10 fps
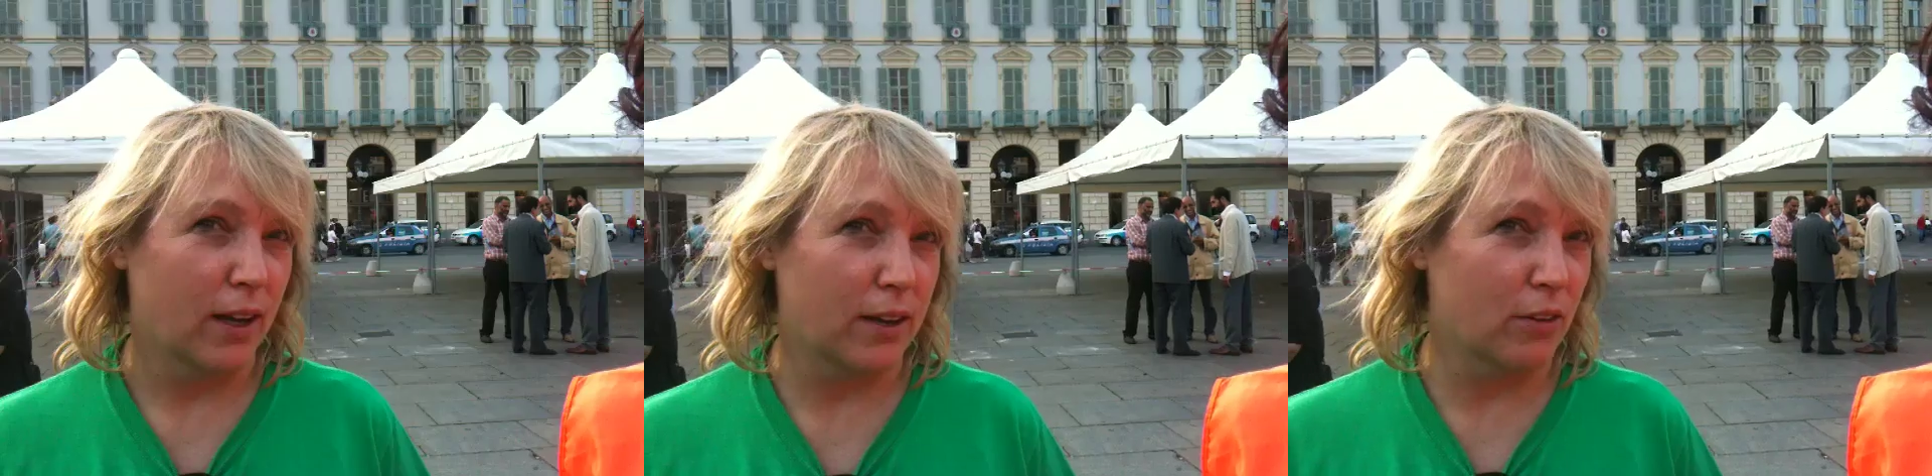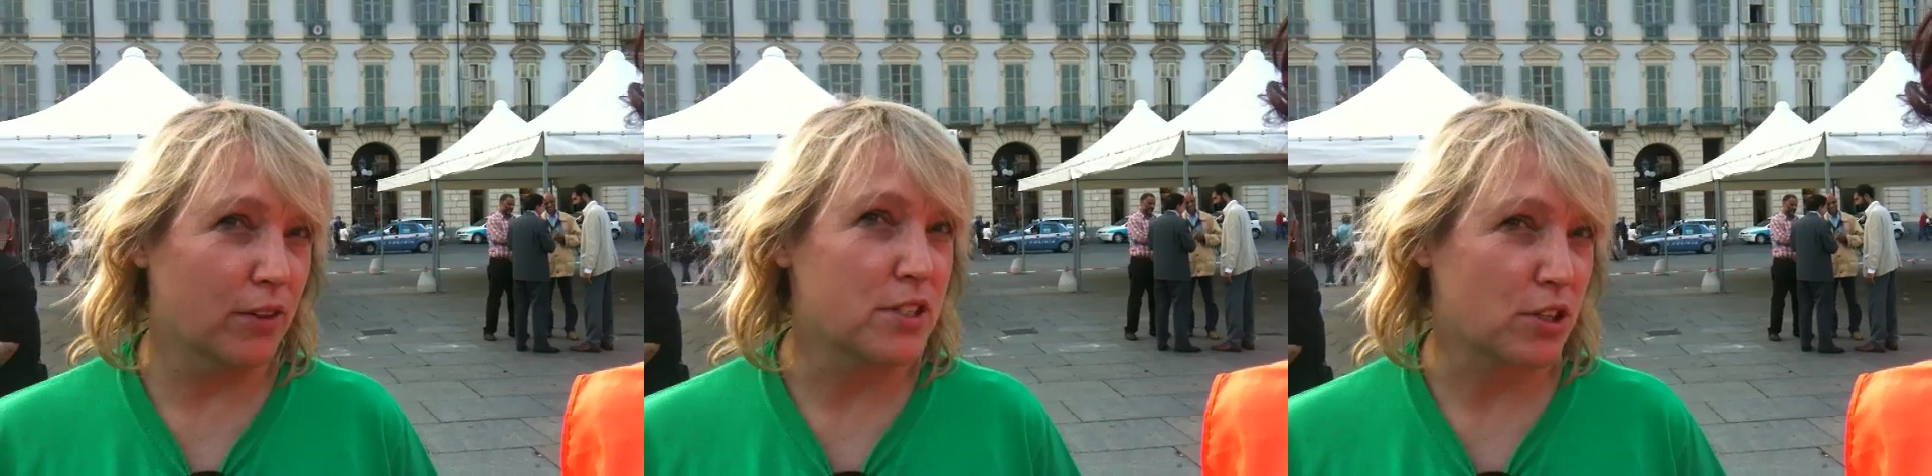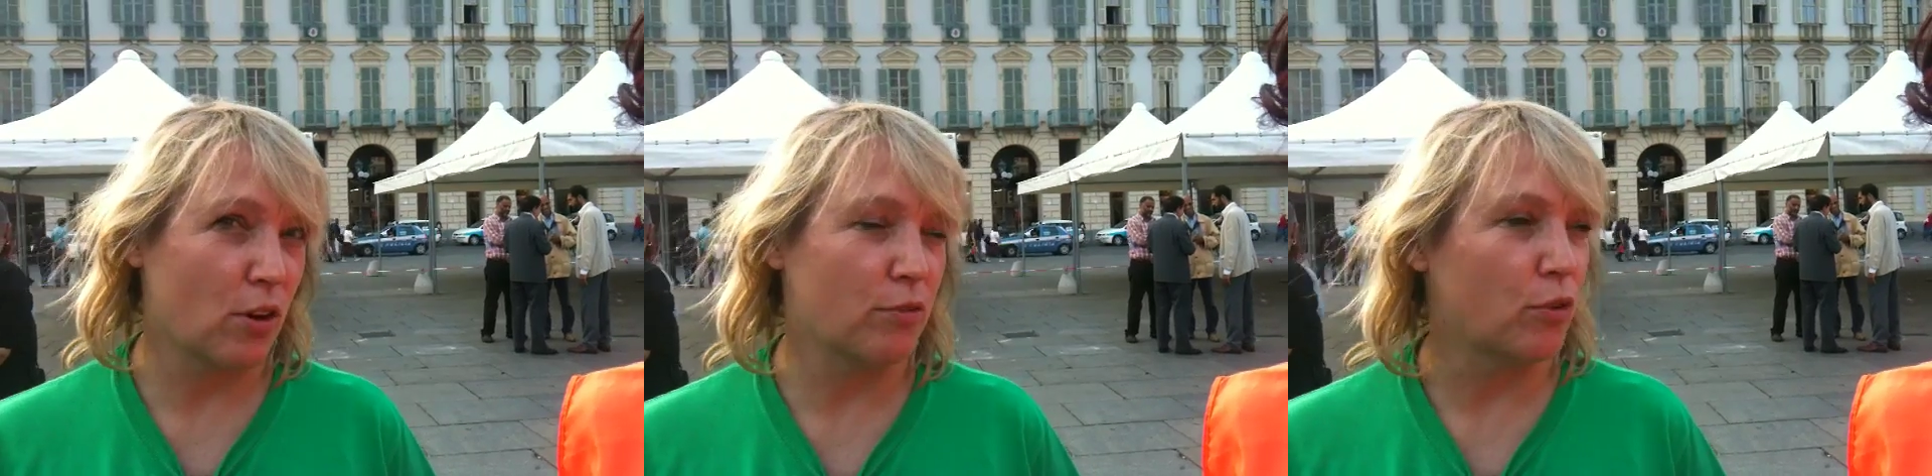And on this
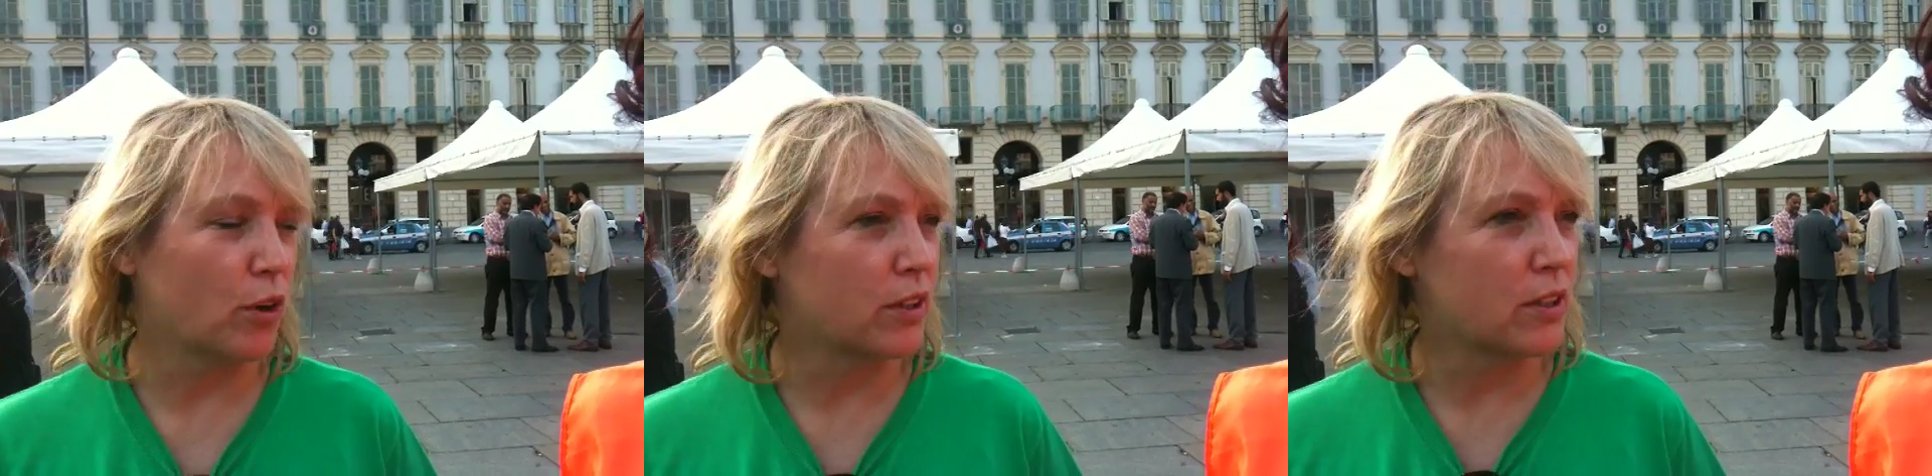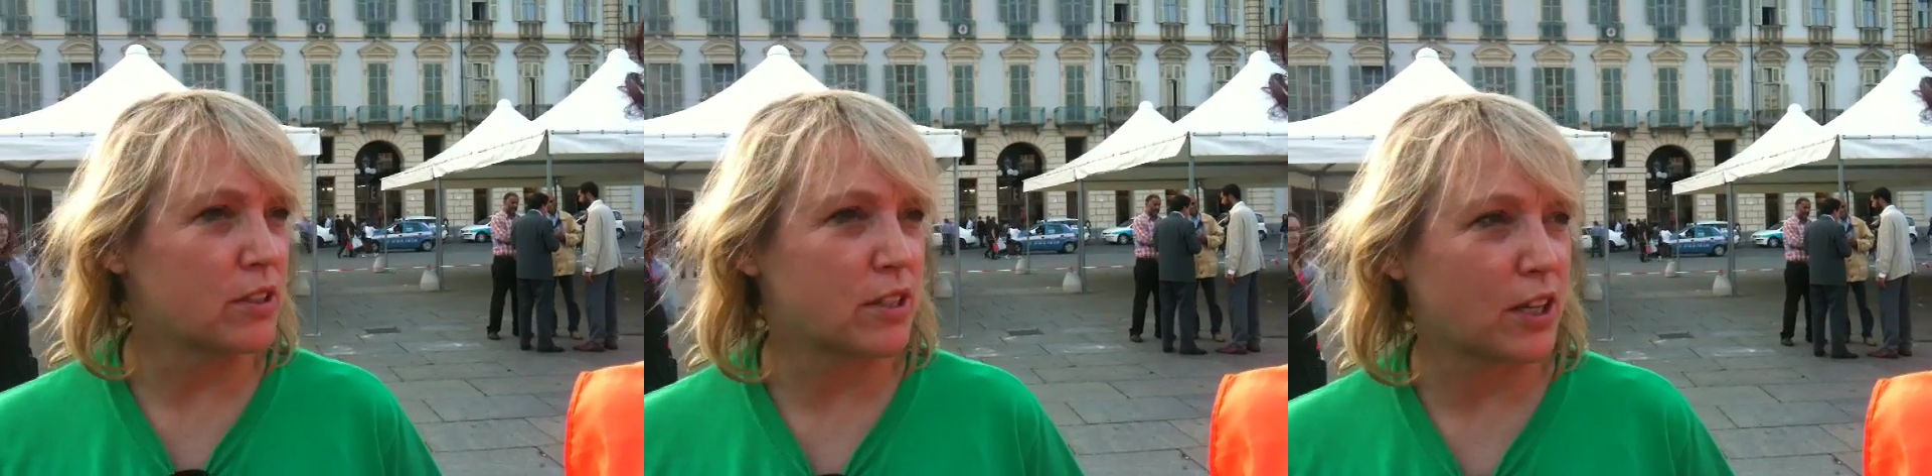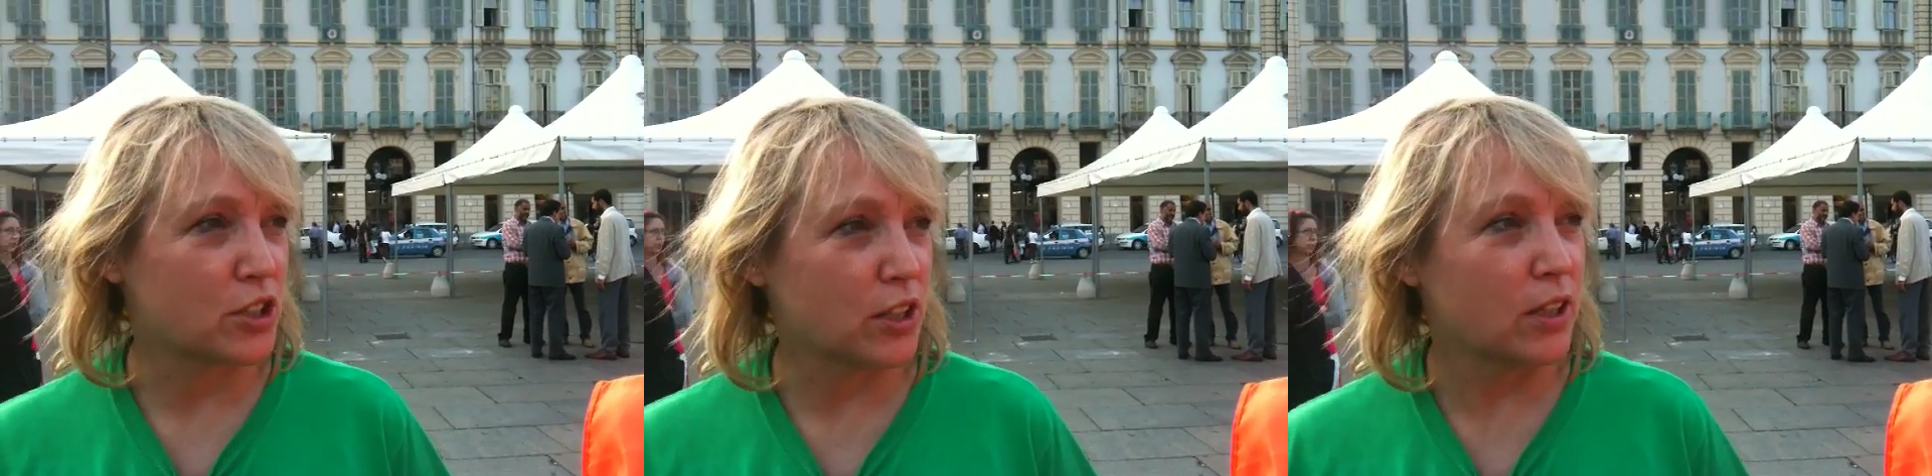convoy, there's
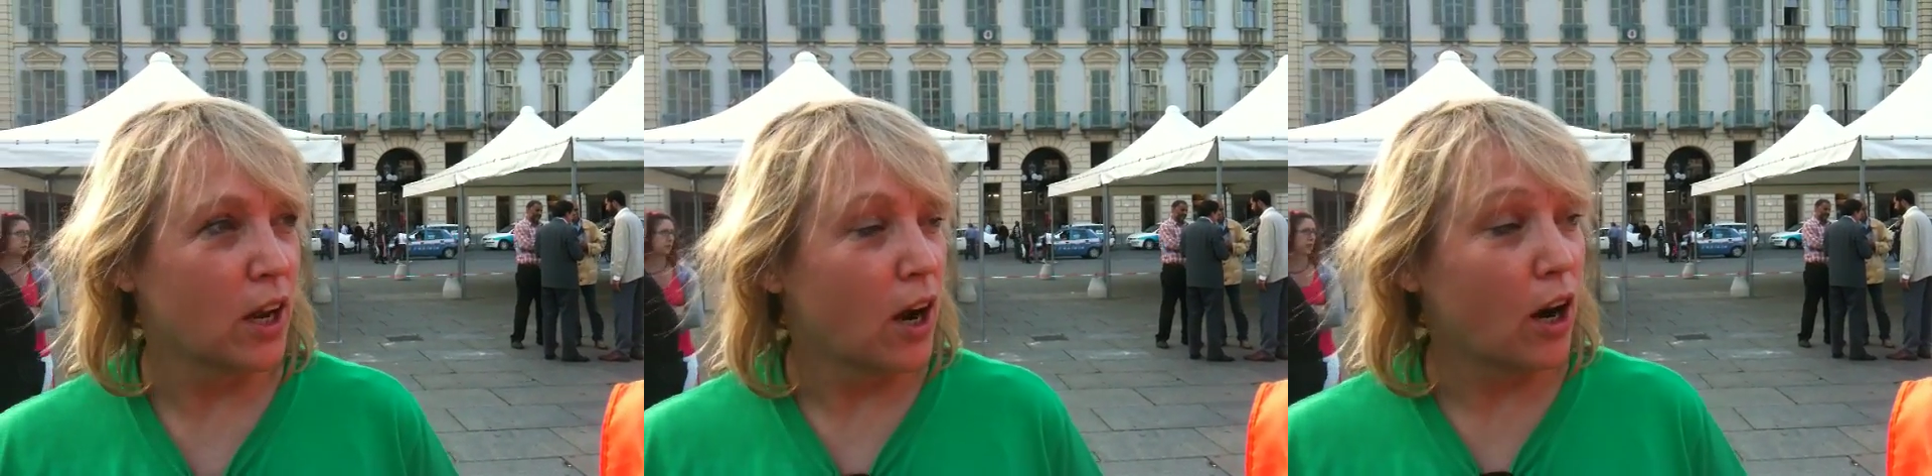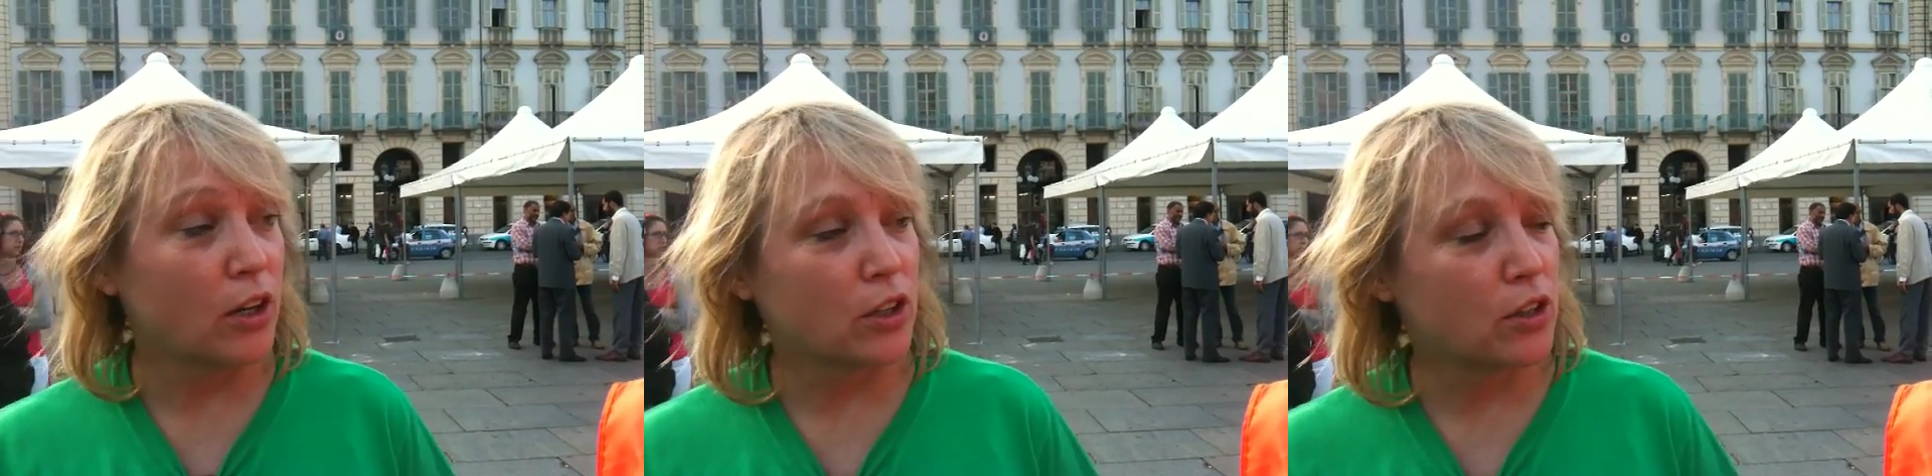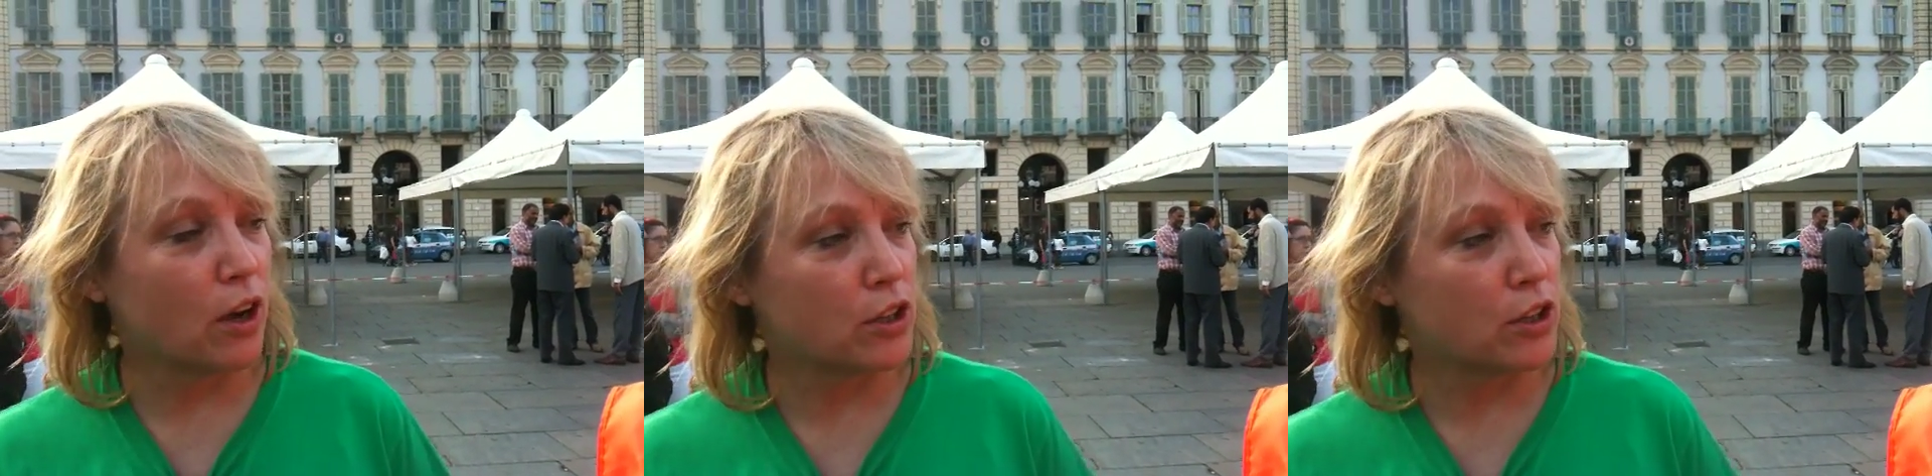actually only a,